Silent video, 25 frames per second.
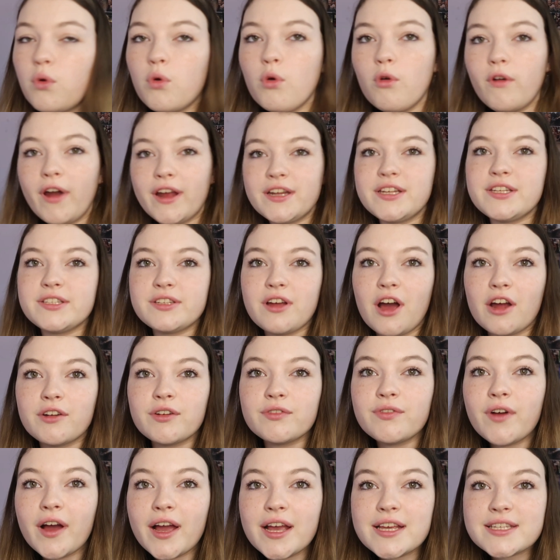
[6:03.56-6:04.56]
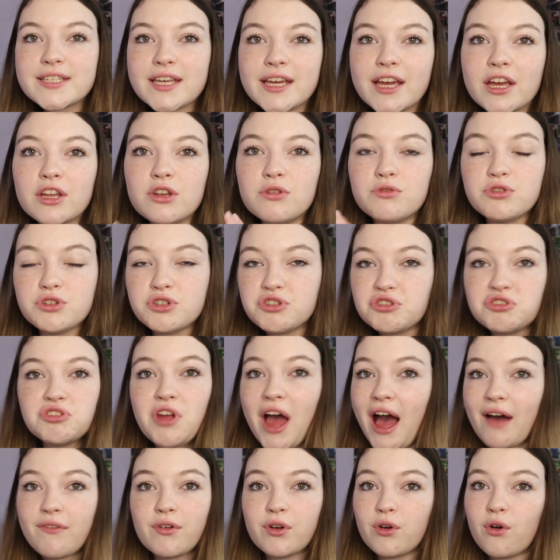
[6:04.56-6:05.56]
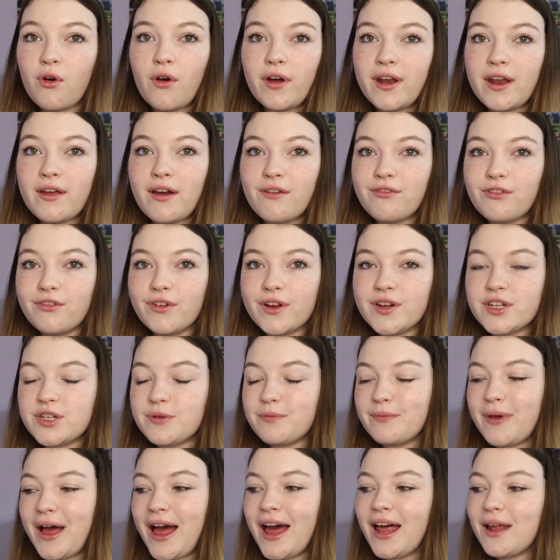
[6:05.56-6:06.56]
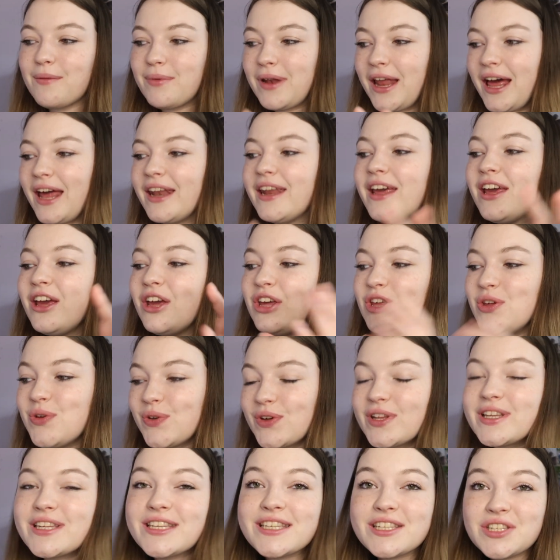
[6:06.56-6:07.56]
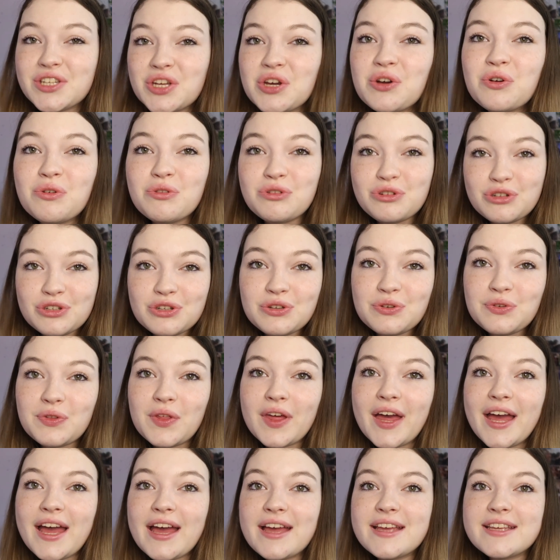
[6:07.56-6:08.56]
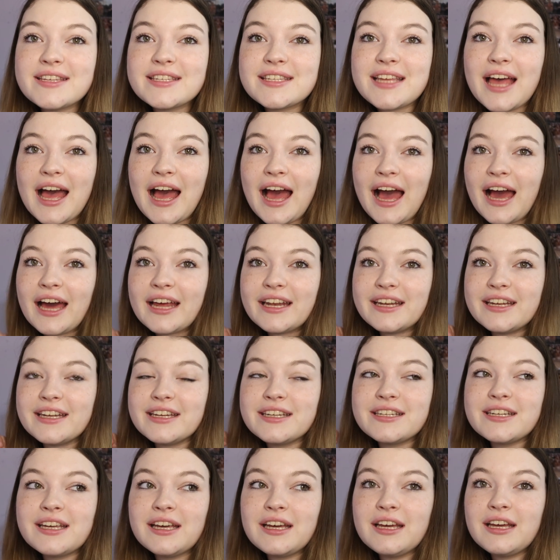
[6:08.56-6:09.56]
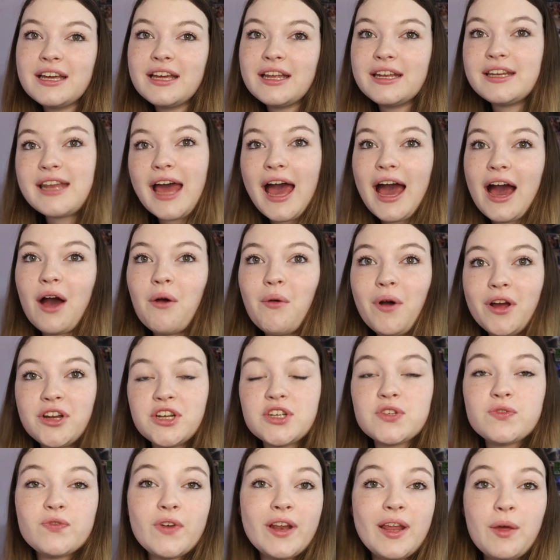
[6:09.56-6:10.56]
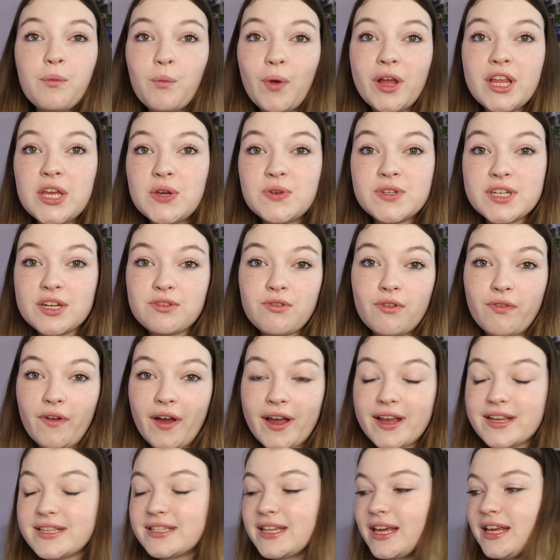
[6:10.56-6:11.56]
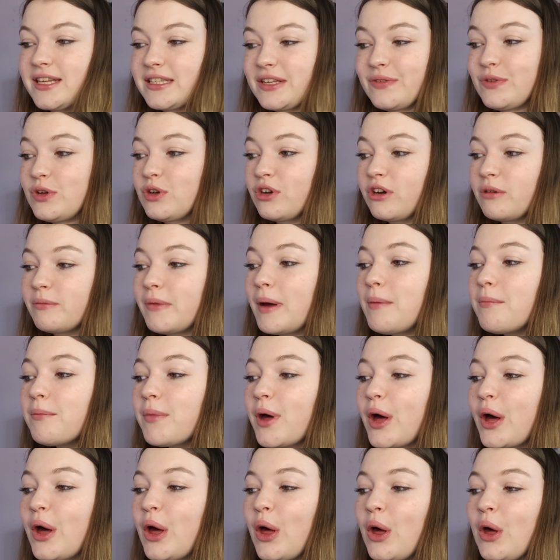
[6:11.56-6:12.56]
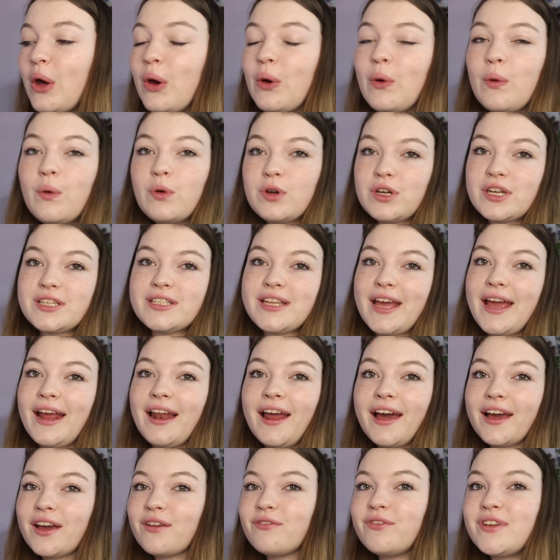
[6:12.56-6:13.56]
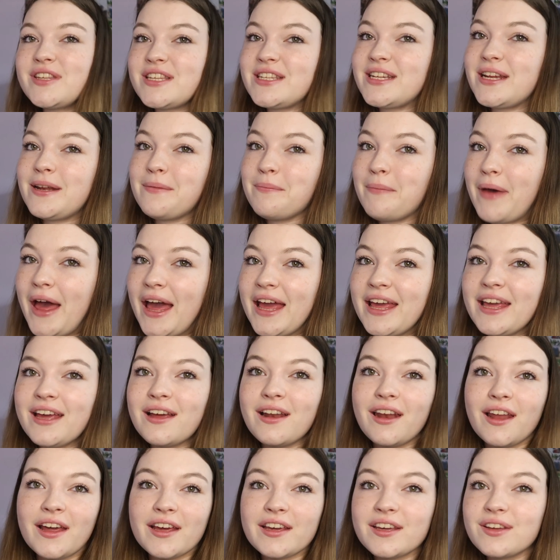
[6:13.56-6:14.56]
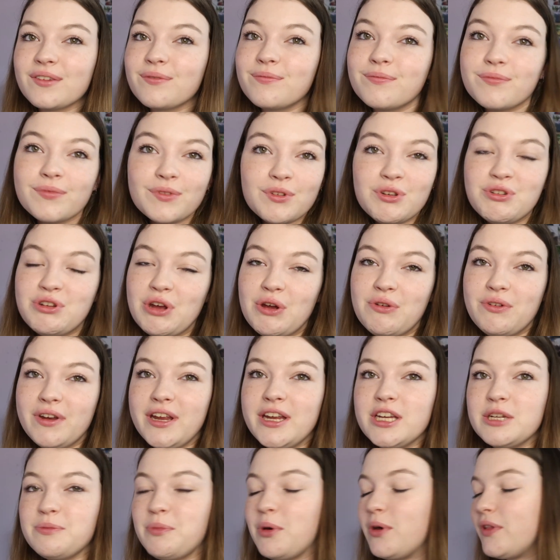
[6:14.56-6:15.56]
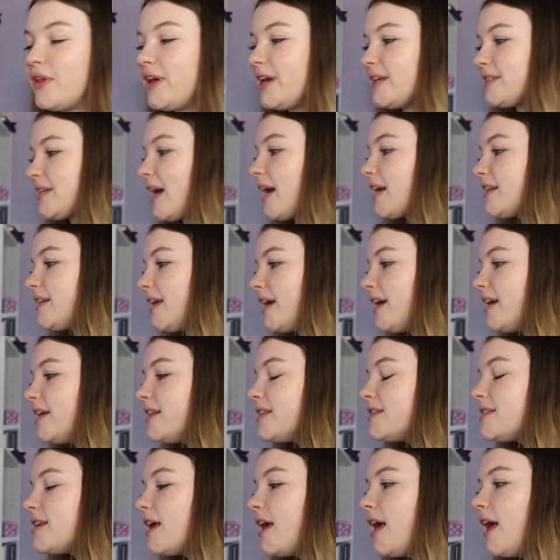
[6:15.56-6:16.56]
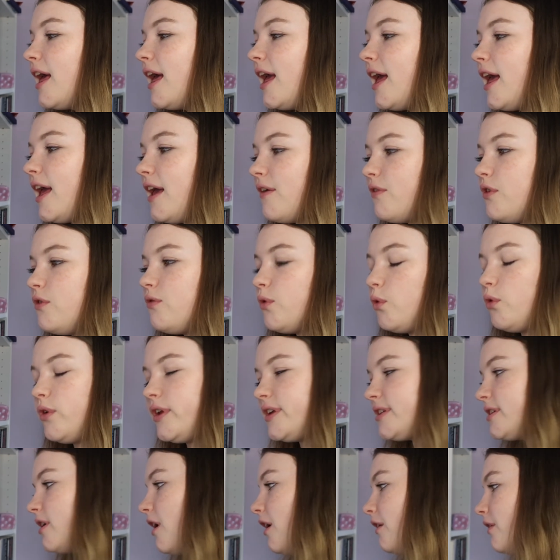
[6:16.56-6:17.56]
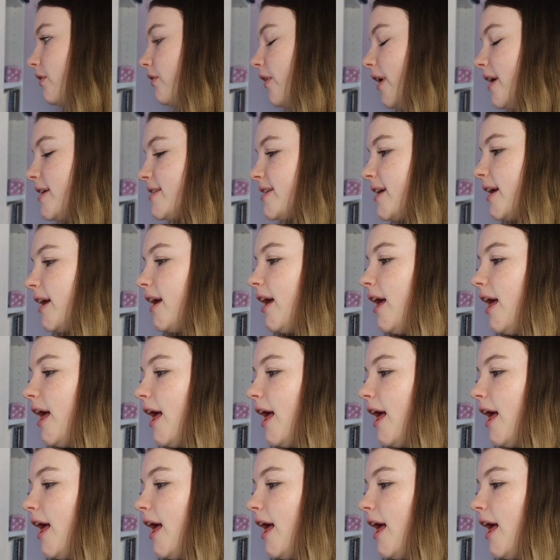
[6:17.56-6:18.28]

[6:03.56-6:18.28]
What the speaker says: already started revising and you haven't got a revision plan, you can still do this and just fill in when you did revise things, if you can remember, or just say like visited in May. Like, you don't need to put the exact dates if you've already started revising.